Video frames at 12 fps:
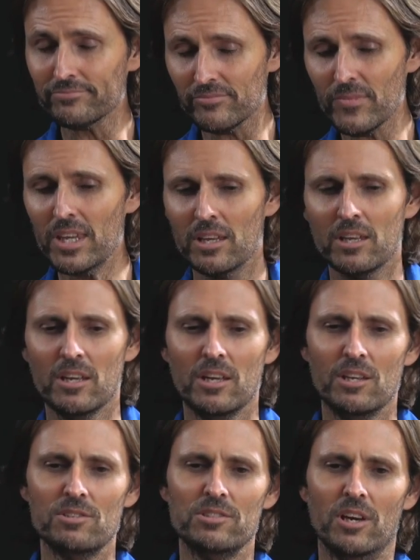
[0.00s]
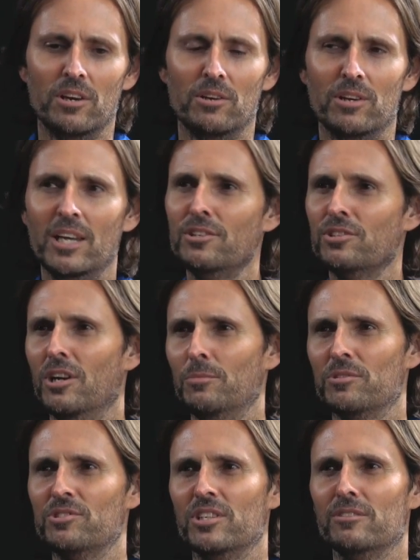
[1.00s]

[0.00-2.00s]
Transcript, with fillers: Yeah. So any time you see